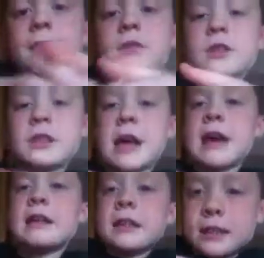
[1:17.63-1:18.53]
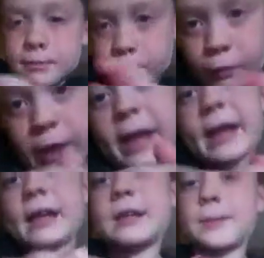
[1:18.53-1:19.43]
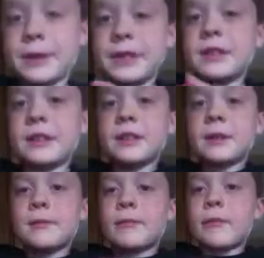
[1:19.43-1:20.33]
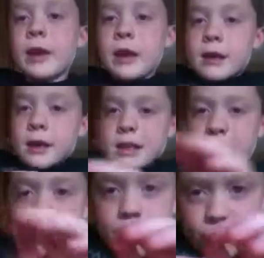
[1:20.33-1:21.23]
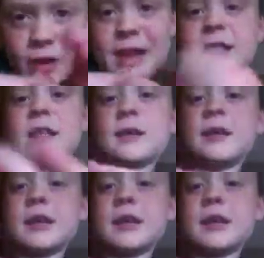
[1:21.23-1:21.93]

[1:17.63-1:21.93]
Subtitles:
so that it doesn't break into pieces. Because if it breaks into